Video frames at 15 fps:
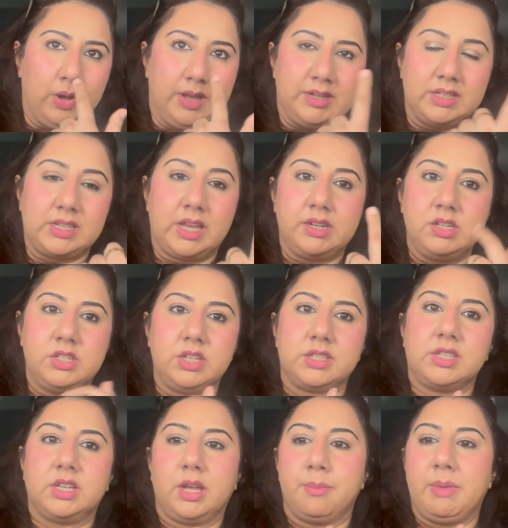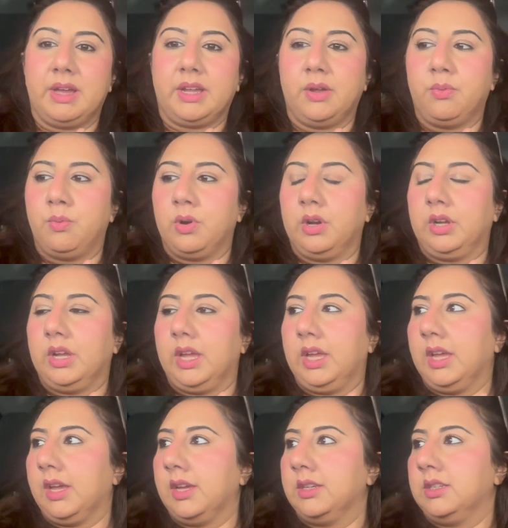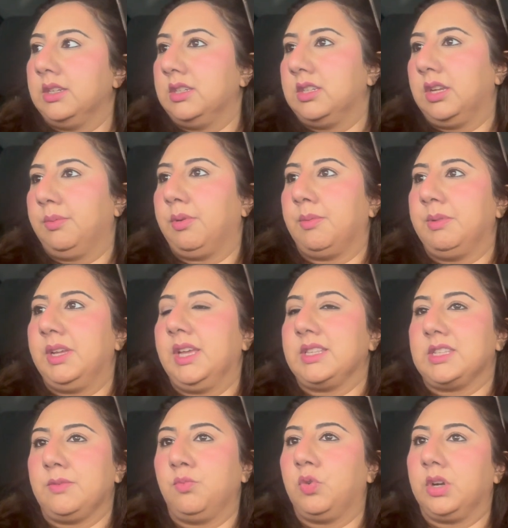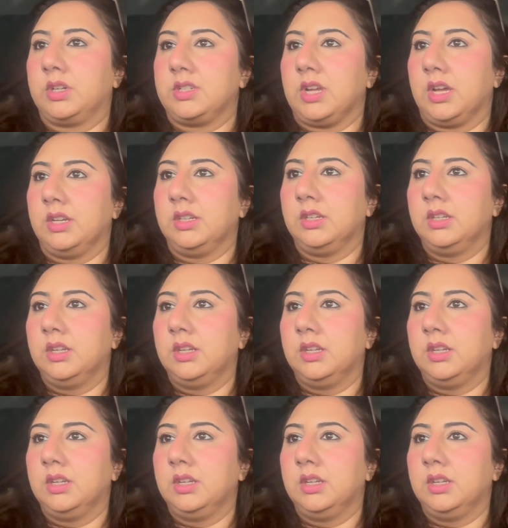I decided just to come back at work and hopefully get some work done